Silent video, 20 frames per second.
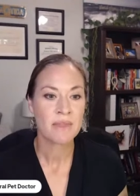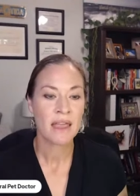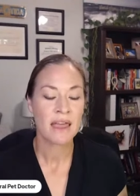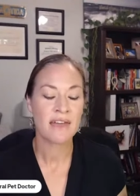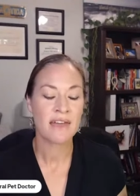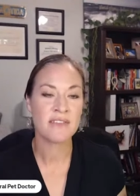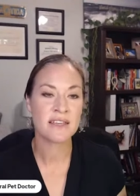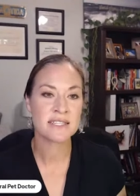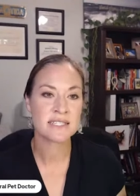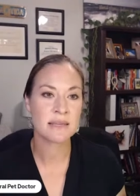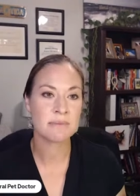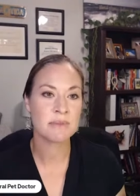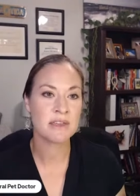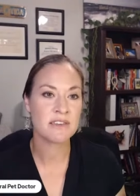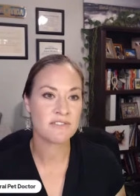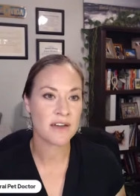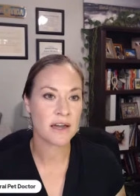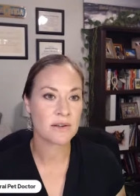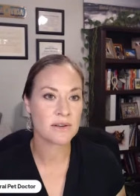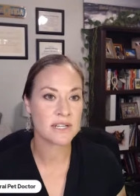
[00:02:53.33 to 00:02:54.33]
And this can be
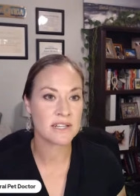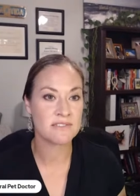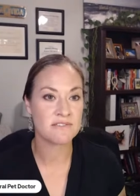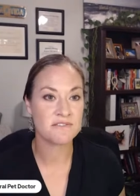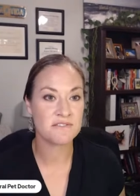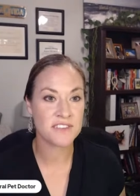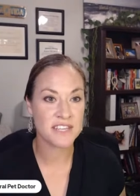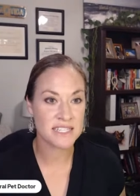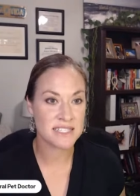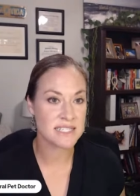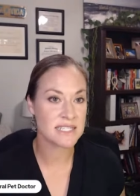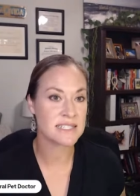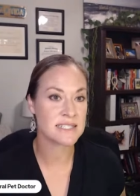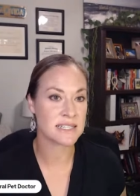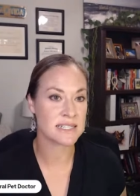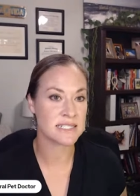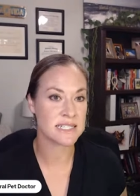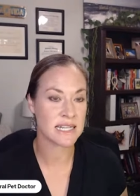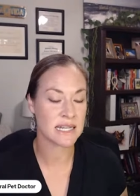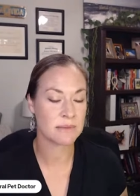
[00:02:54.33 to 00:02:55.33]
found in feces,
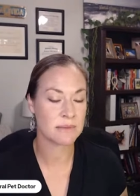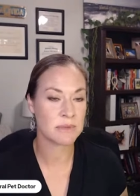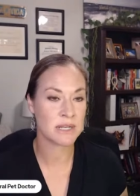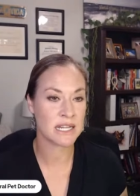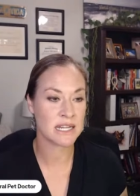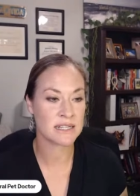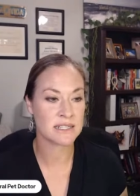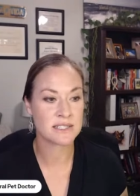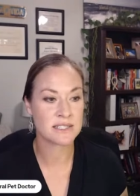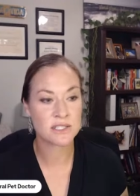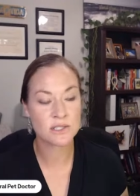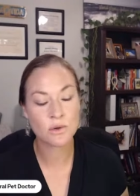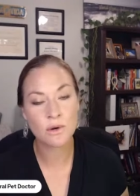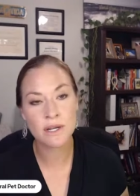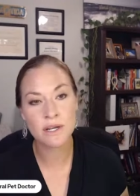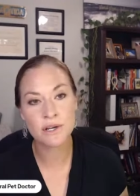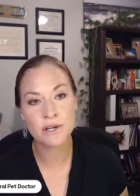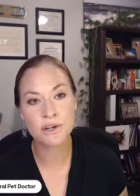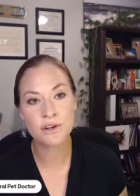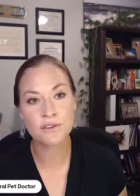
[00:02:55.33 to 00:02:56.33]
contaminated
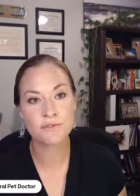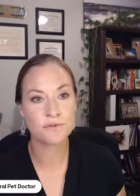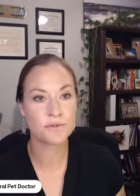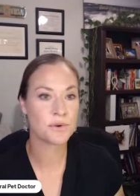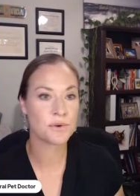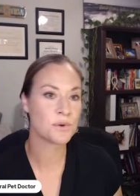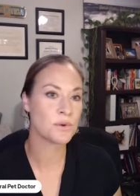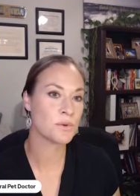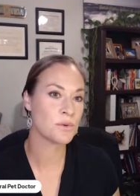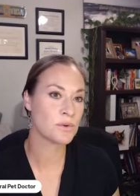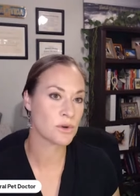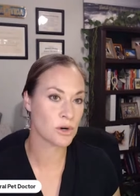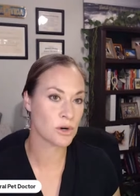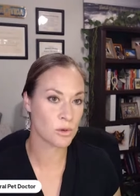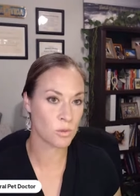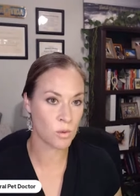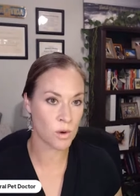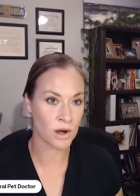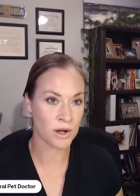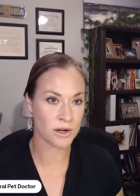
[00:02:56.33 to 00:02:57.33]
soil, food, or
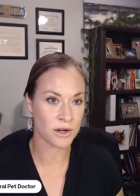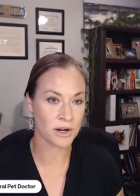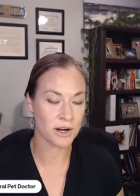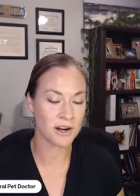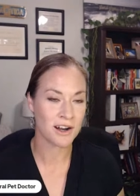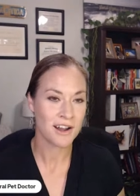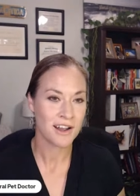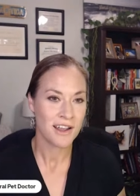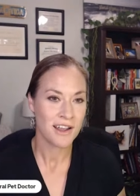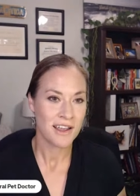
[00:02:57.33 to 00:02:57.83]
water.